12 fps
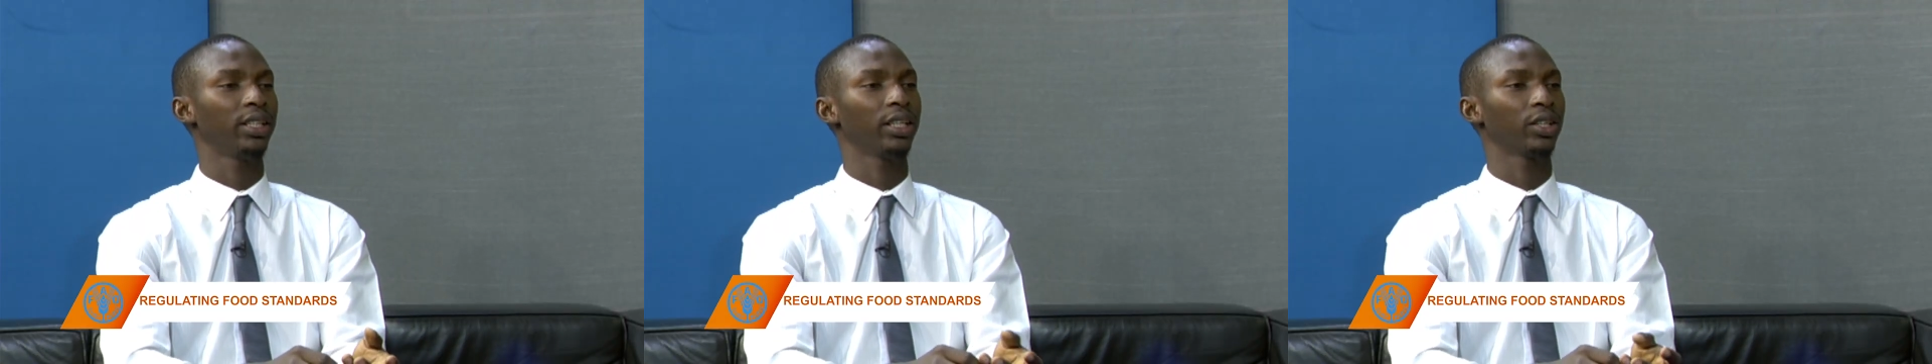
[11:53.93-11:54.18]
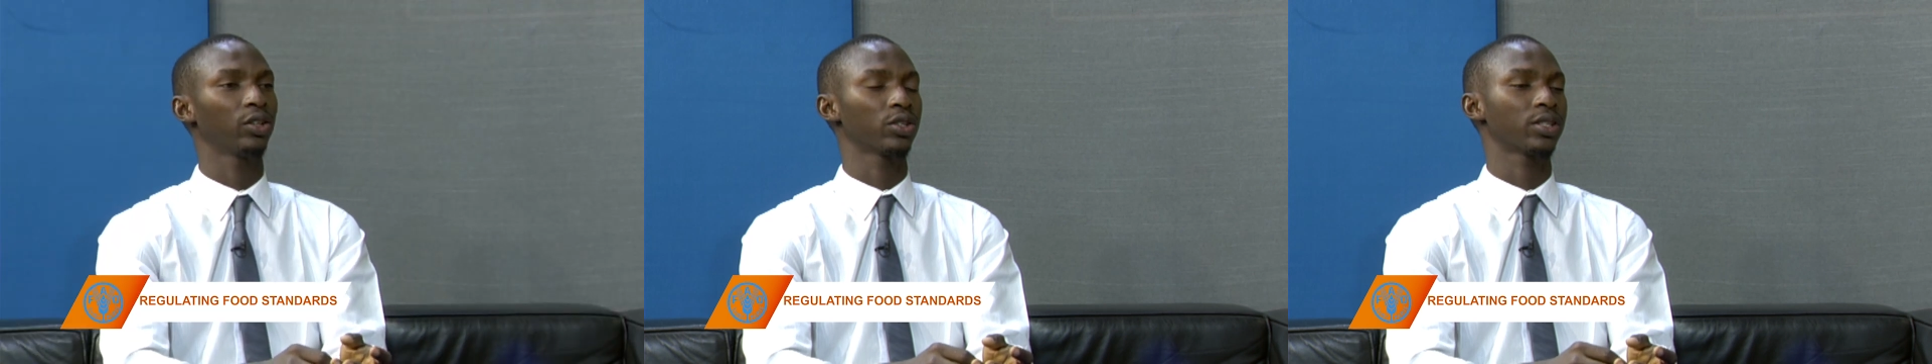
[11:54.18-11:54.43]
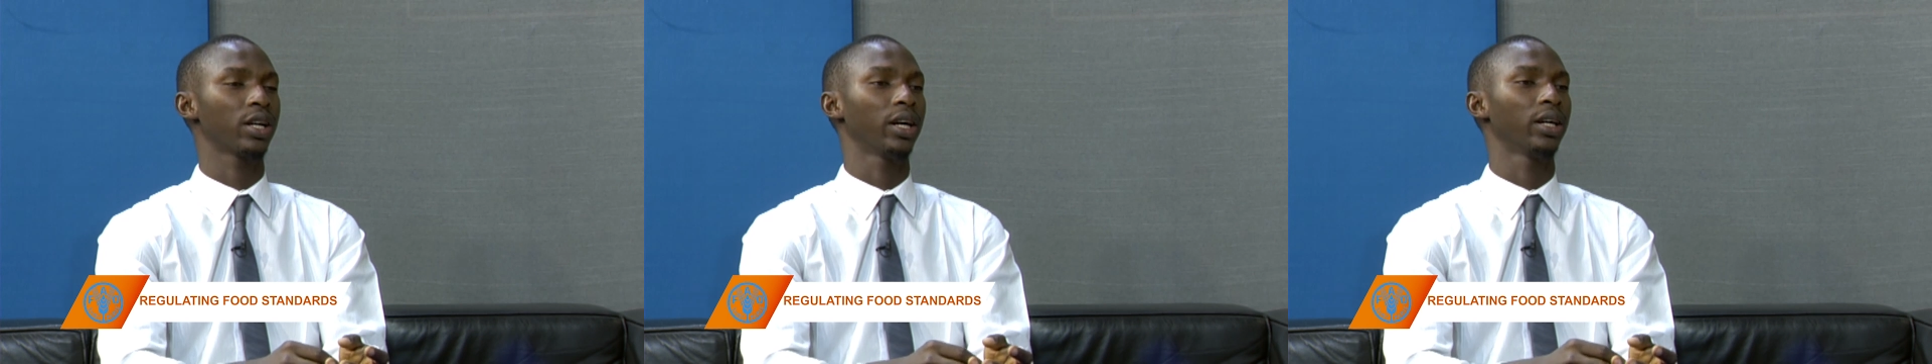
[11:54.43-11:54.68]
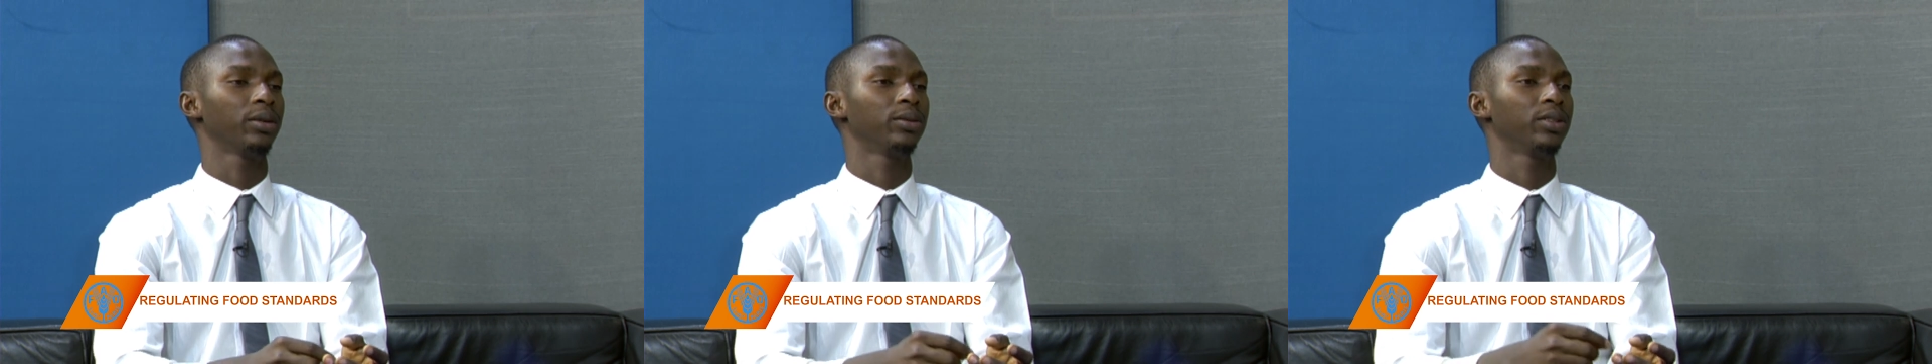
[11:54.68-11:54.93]
Because
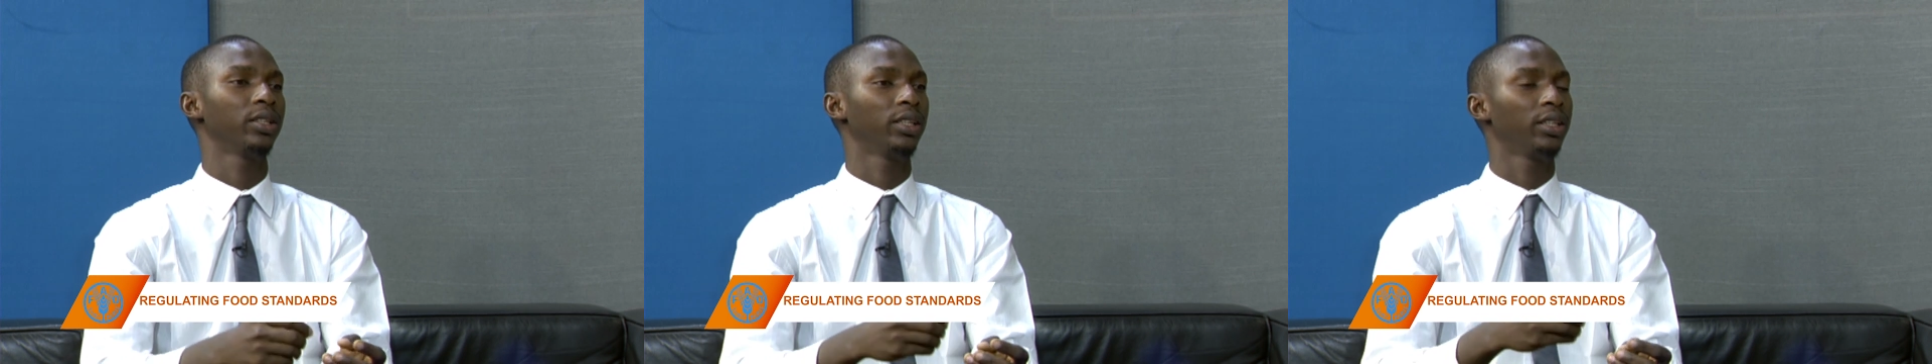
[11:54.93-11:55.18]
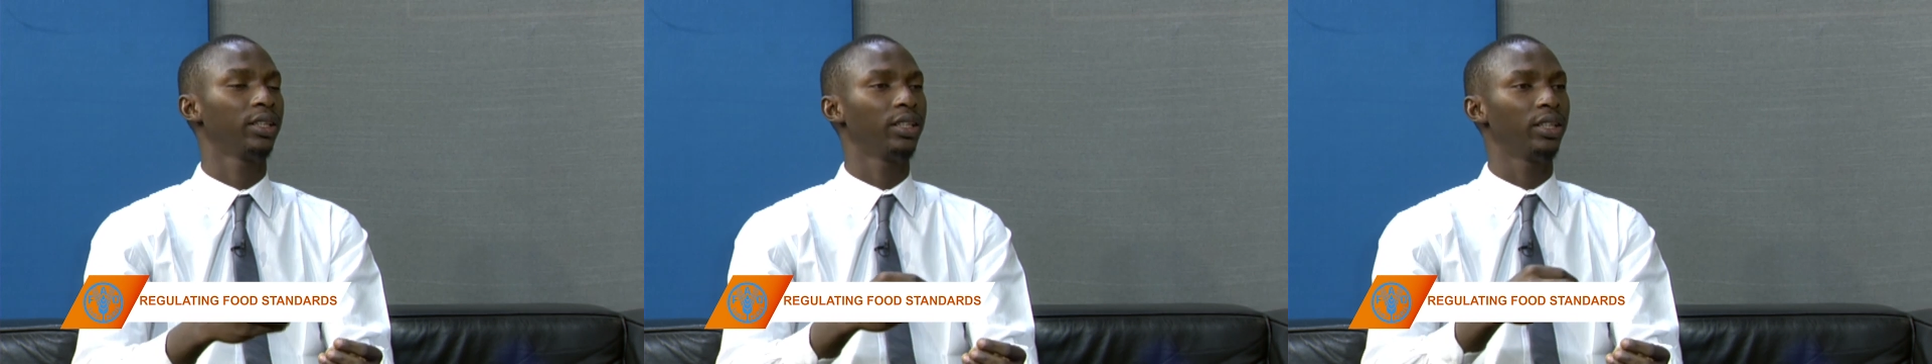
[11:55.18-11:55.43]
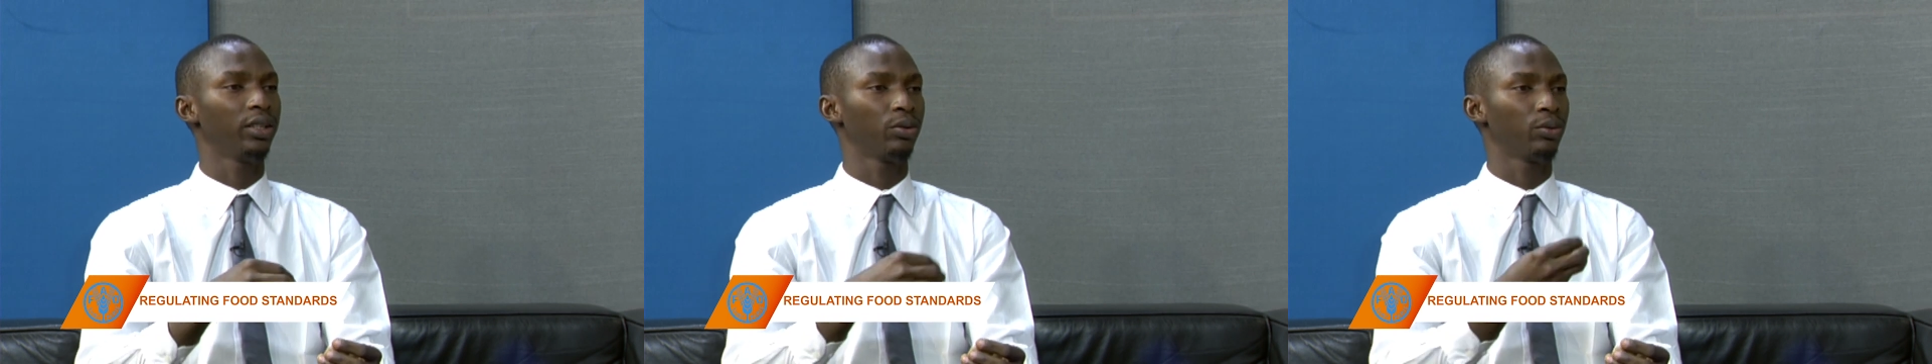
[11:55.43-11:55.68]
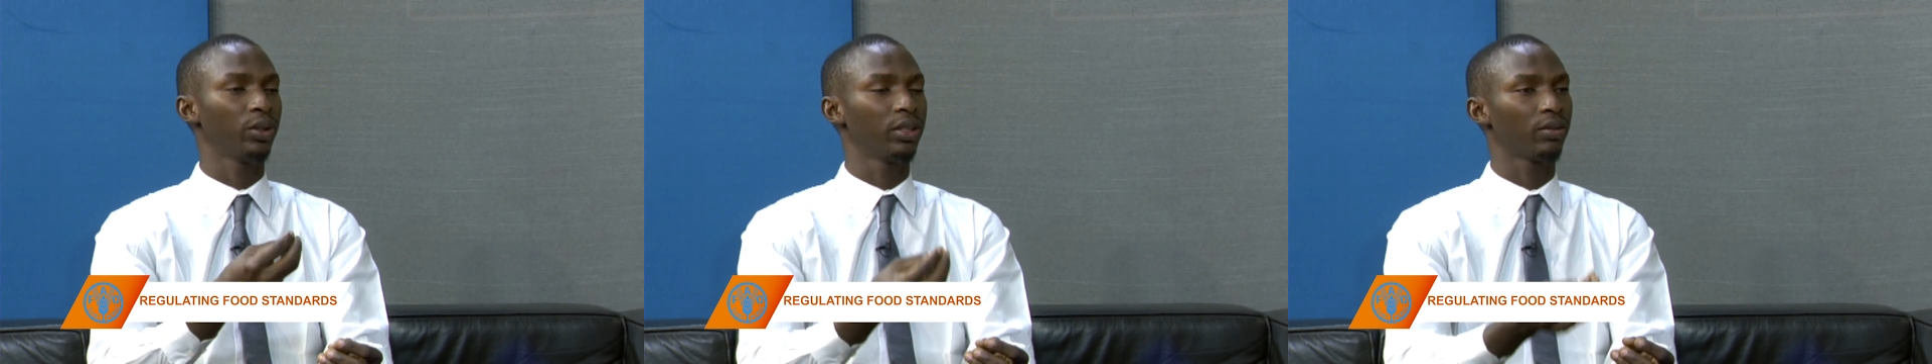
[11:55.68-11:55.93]

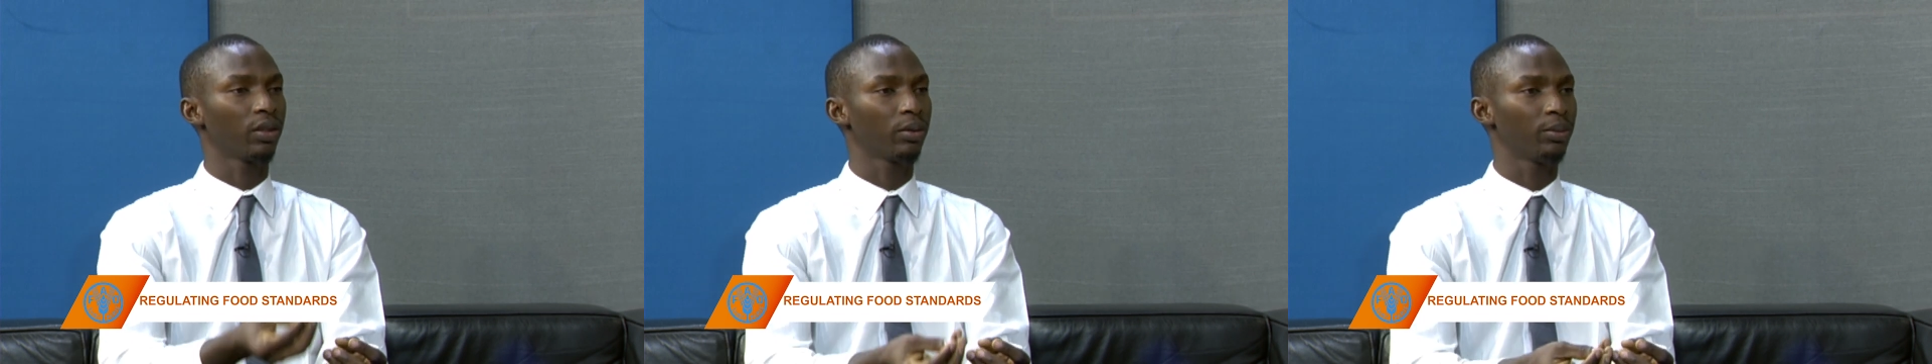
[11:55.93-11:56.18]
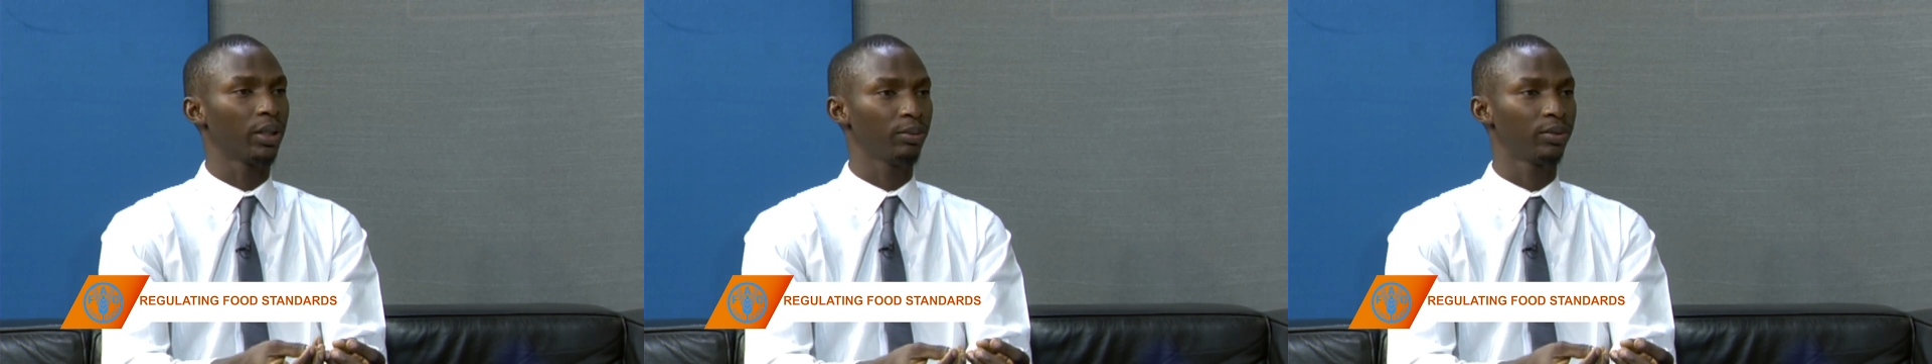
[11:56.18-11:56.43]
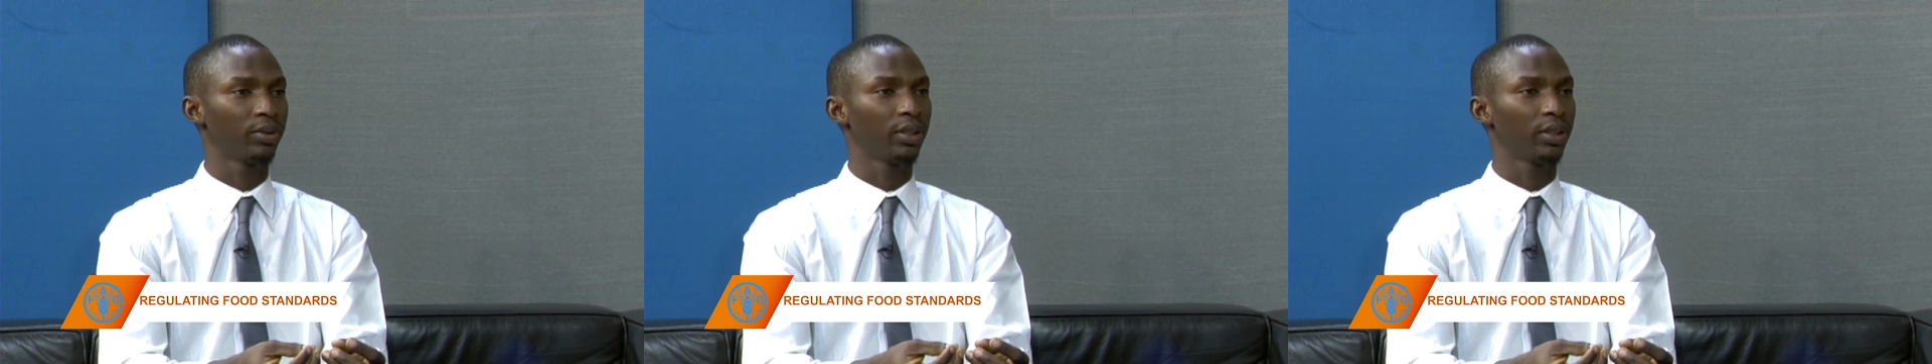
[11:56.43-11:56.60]
if we develop them,